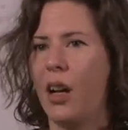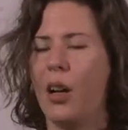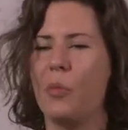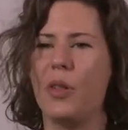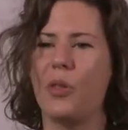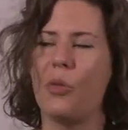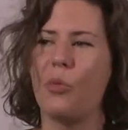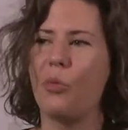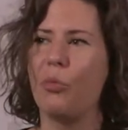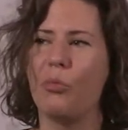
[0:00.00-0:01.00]
And
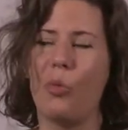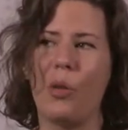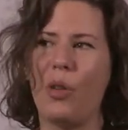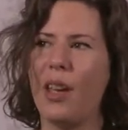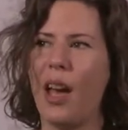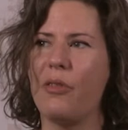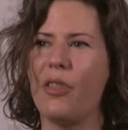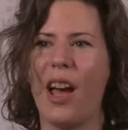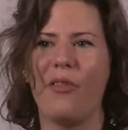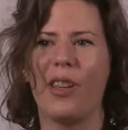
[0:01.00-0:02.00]
so 1 week
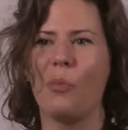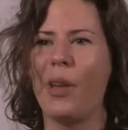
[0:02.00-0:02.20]
after having